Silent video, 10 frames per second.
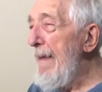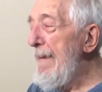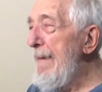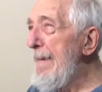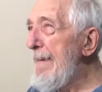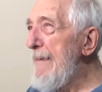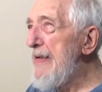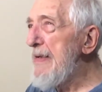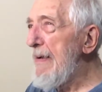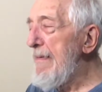Yeah,
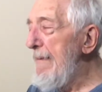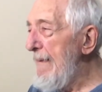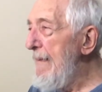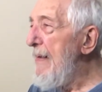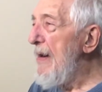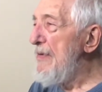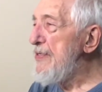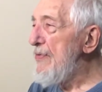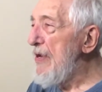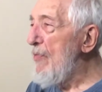basically, yeah. I was
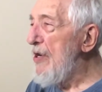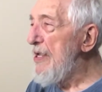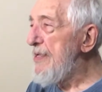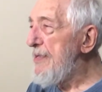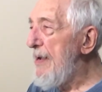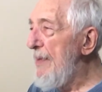31 at the time.